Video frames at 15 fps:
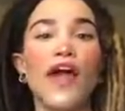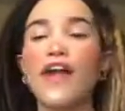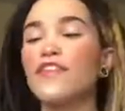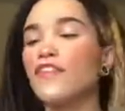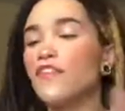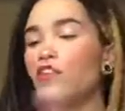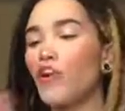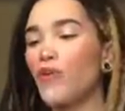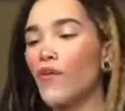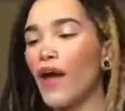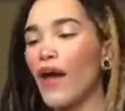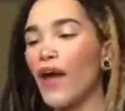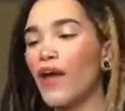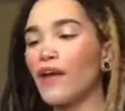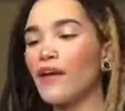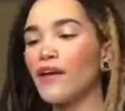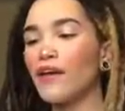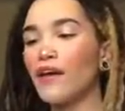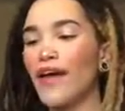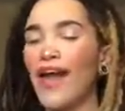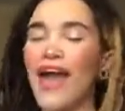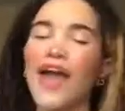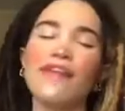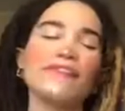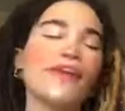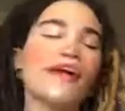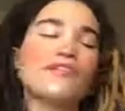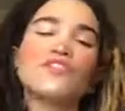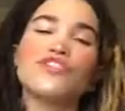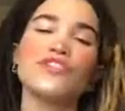and then they're okay. And
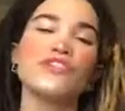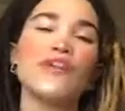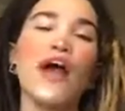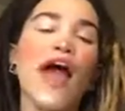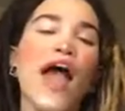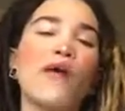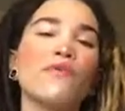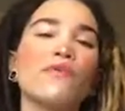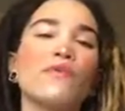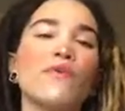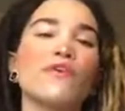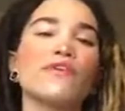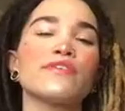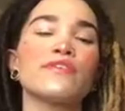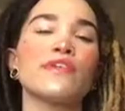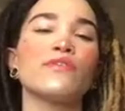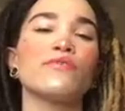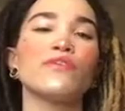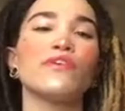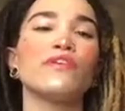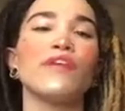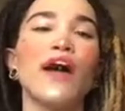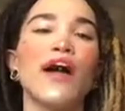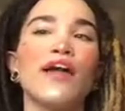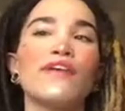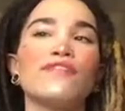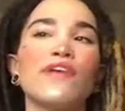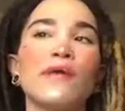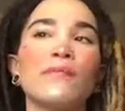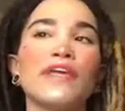that's just not how it works in real
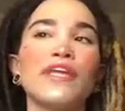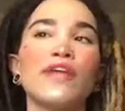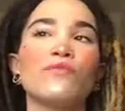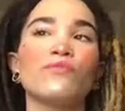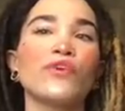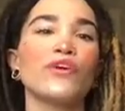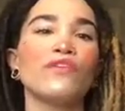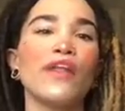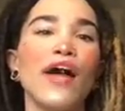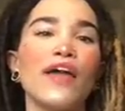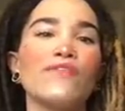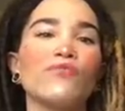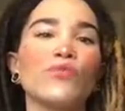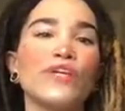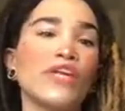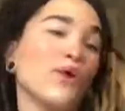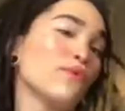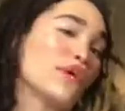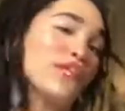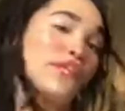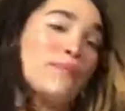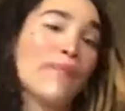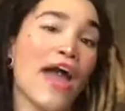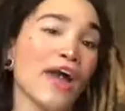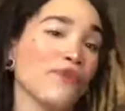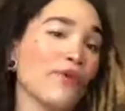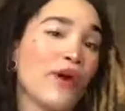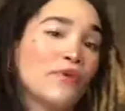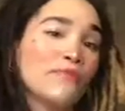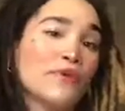life. I mean, in real life, we don't get the
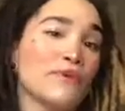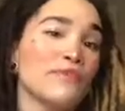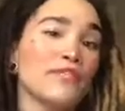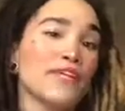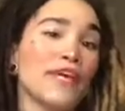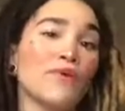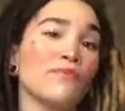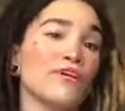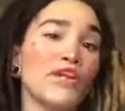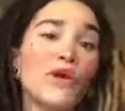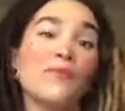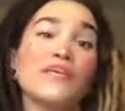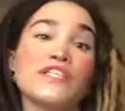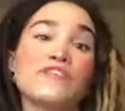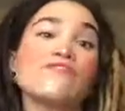background music and we don't get